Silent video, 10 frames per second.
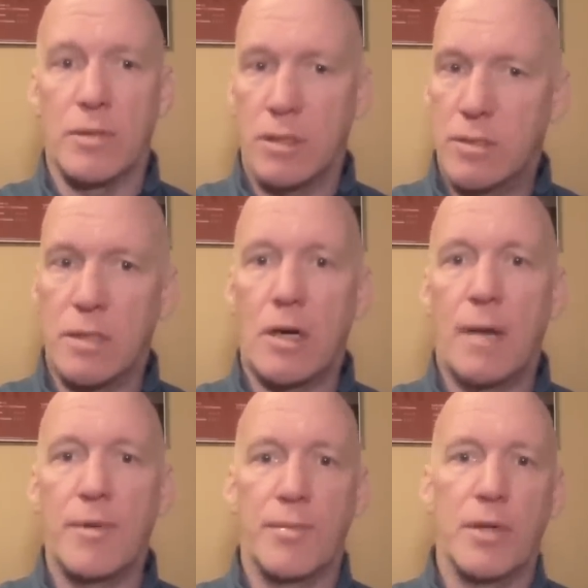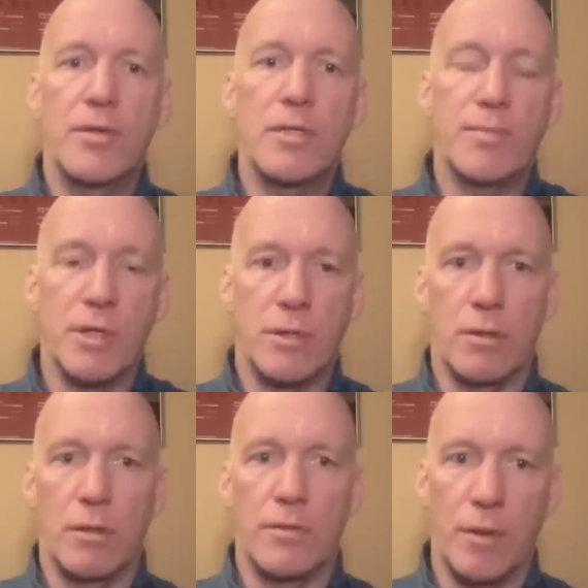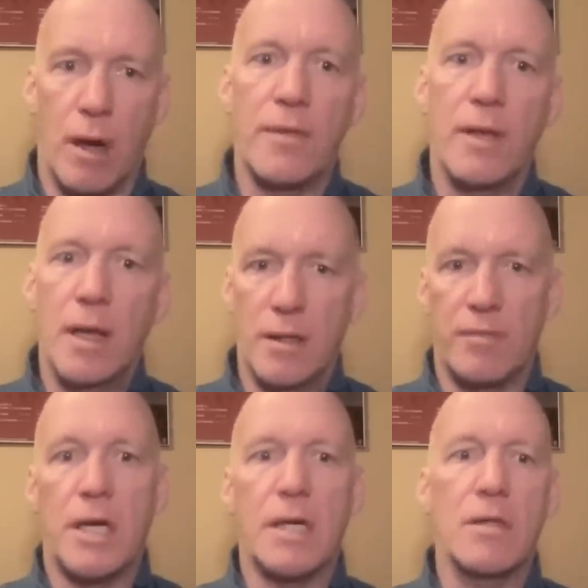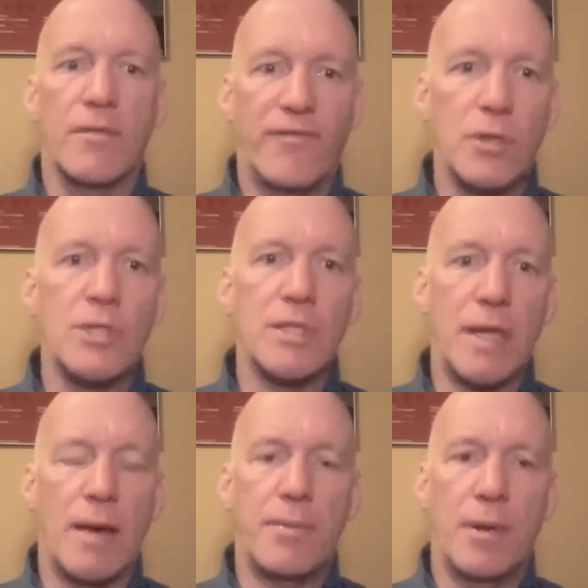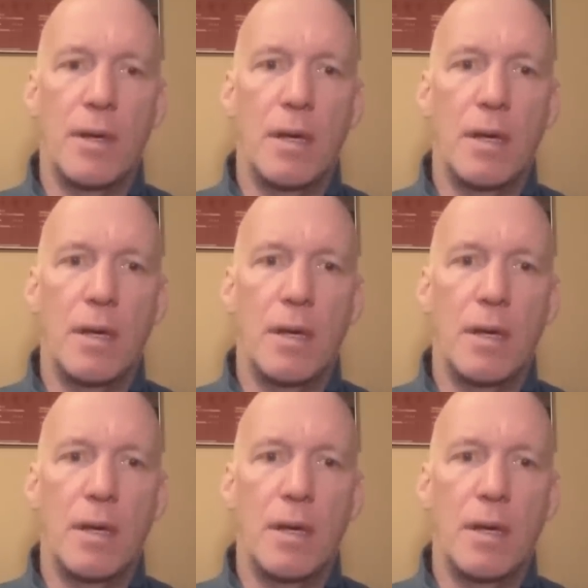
It's going to take time to build this, but they've taken the first step